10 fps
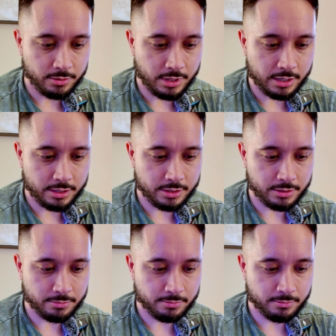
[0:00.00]
that's
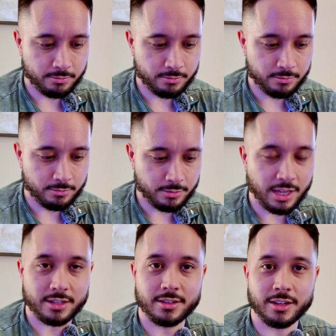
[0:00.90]
it.
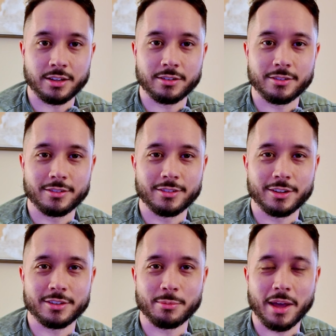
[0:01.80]

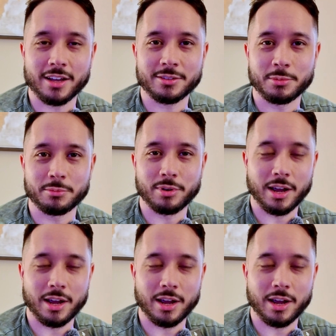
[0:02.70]
It's the maximum